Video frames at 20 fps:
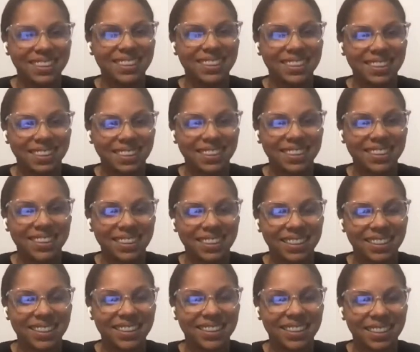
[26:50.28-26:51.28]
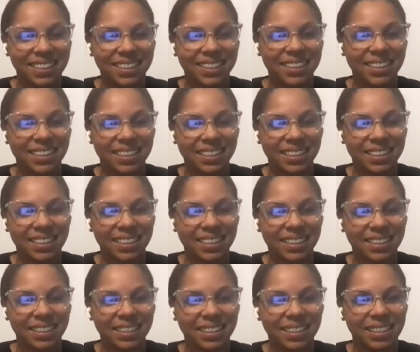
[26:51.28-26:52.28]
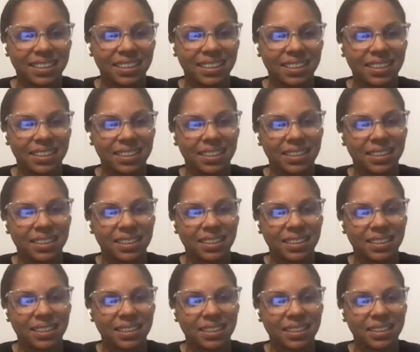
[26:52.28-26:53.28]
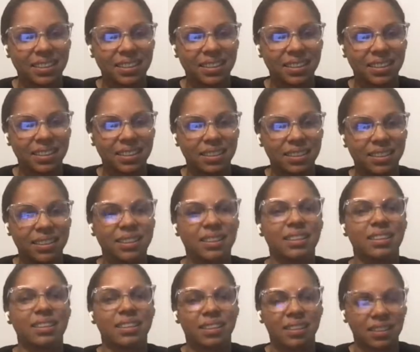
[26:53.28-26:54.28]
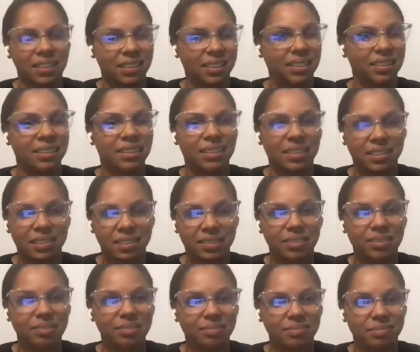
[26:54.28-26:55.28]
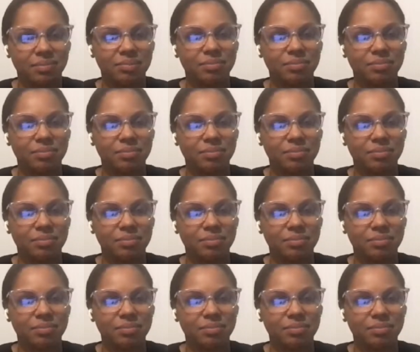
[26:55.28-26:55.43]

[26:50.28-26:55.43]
[no speech]